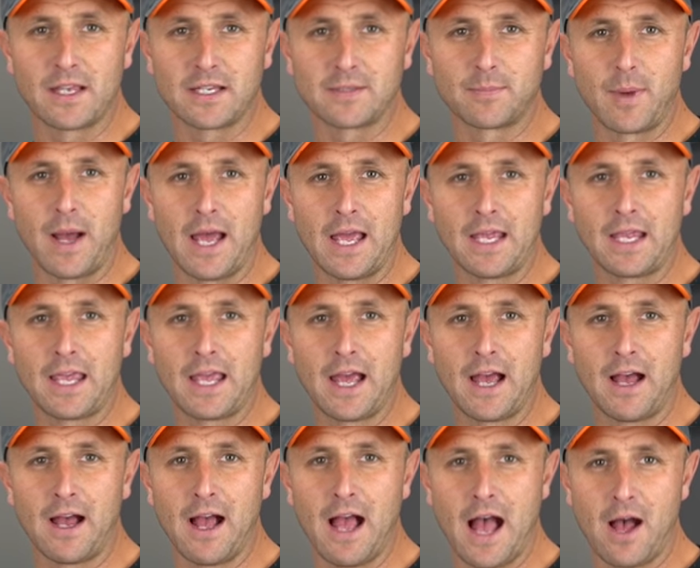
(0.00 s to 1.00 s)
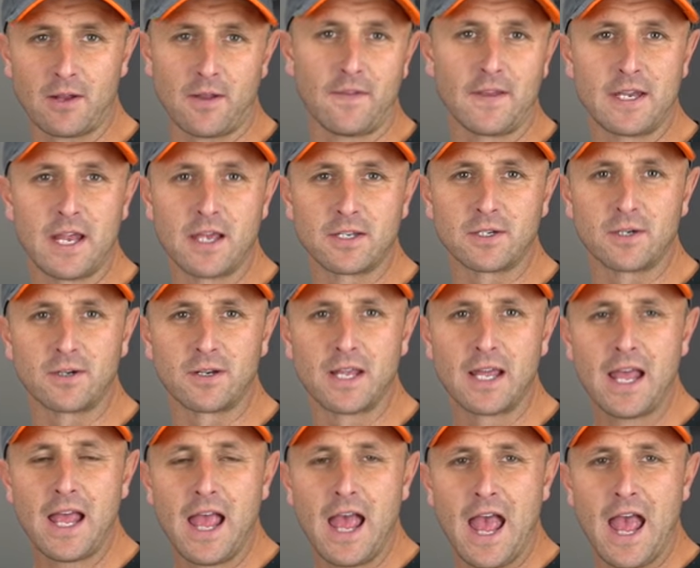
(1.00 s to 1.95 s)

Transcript: this bike uh, out at the desert,